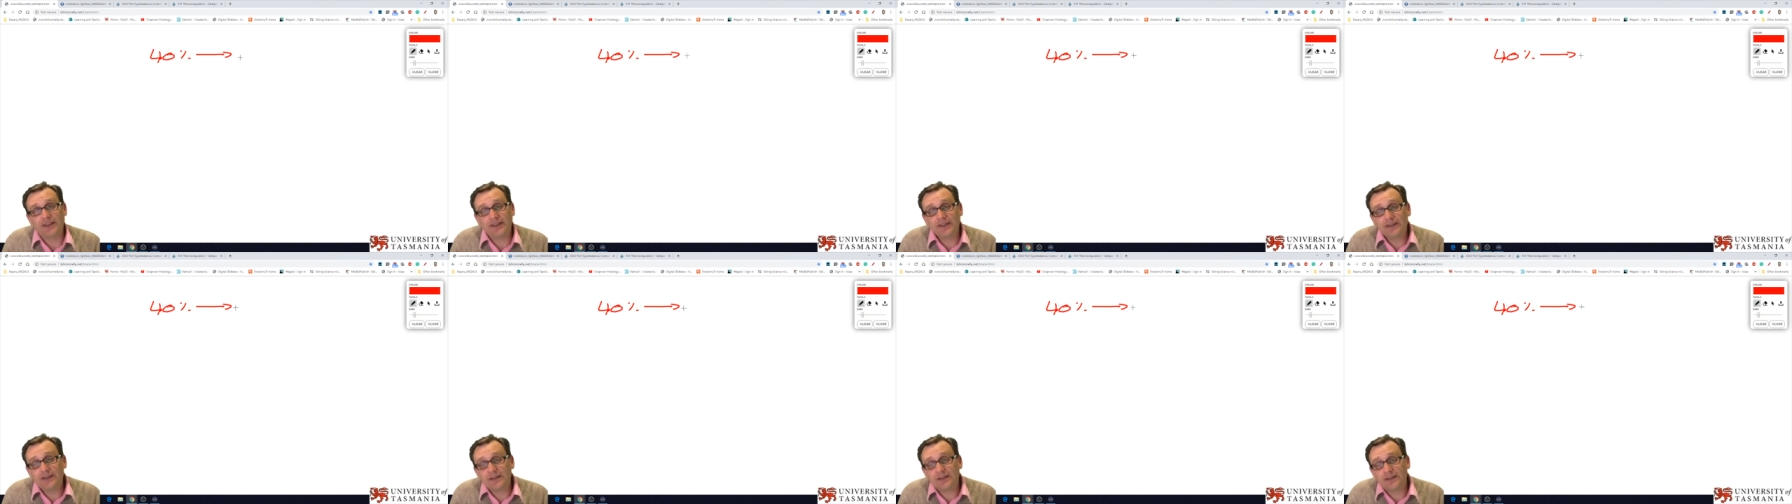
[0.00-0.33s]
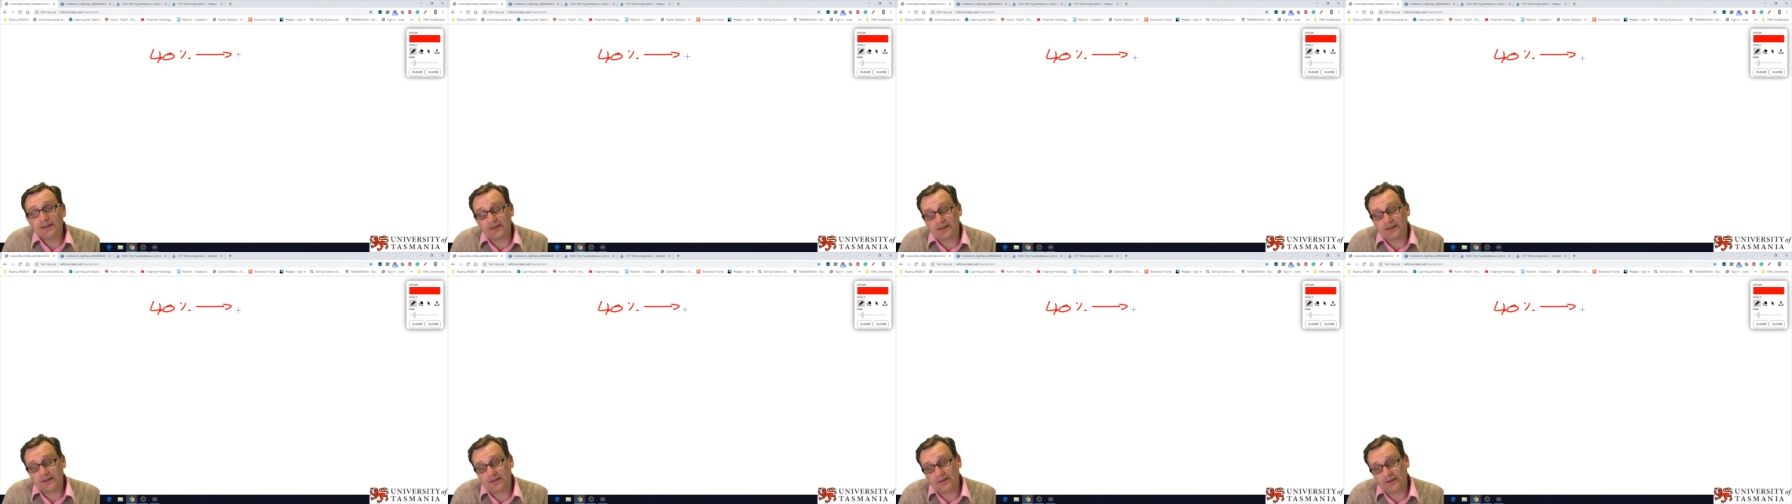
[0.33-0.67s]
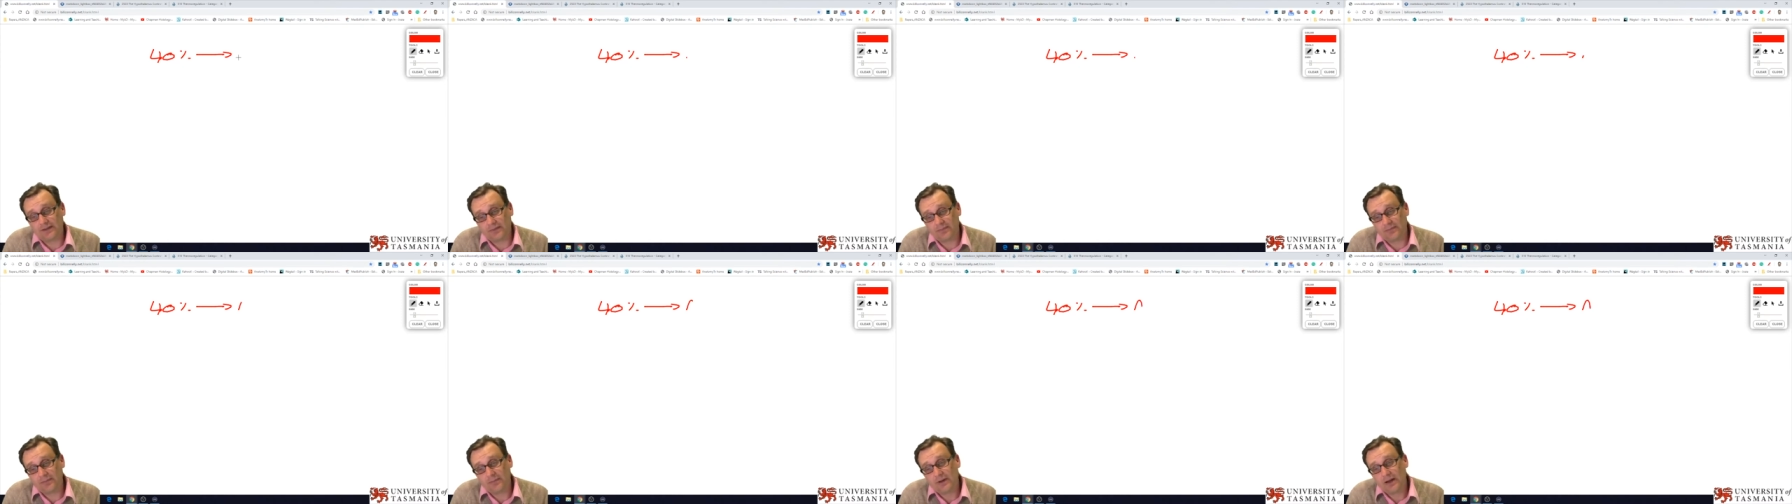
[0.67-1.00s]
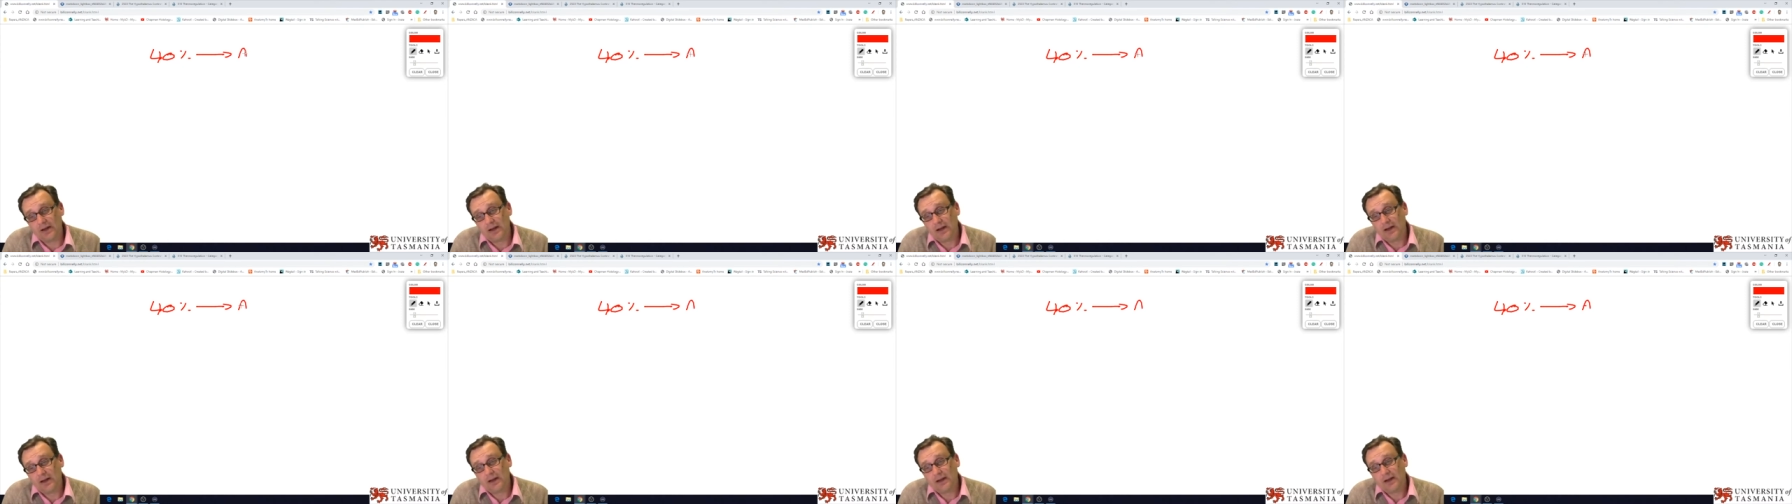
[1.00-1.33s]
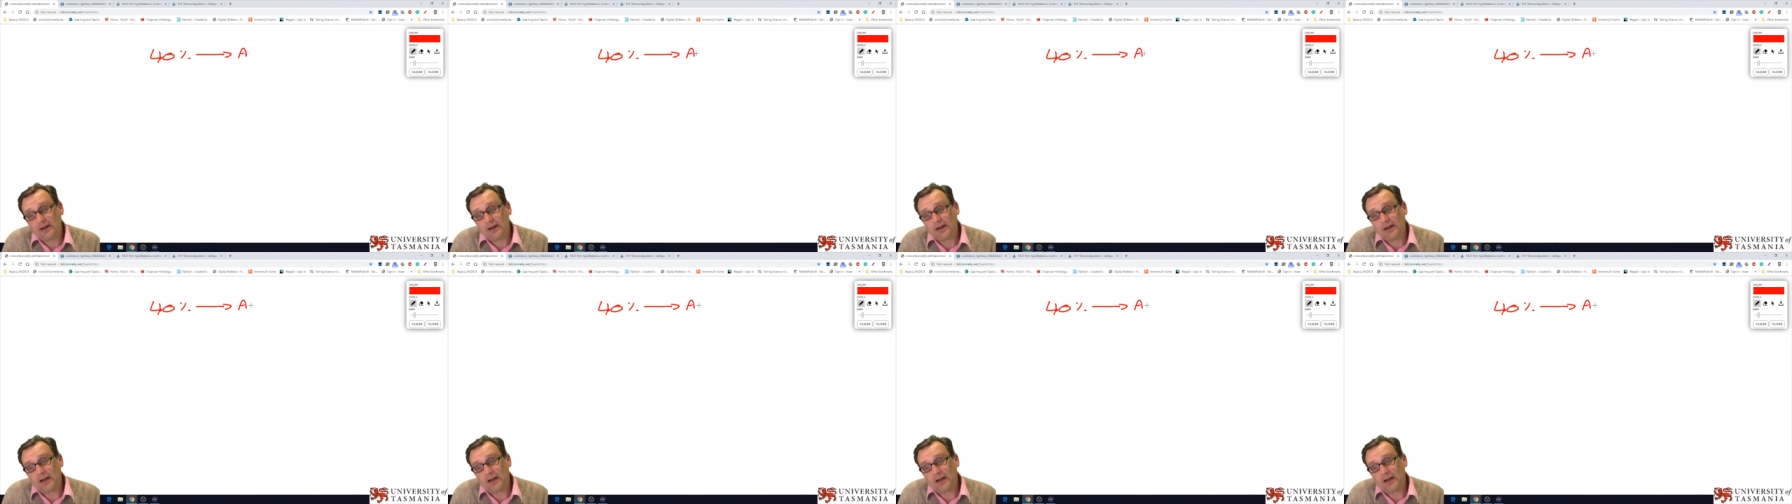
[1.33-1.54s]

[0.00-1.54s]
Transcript: goes into the system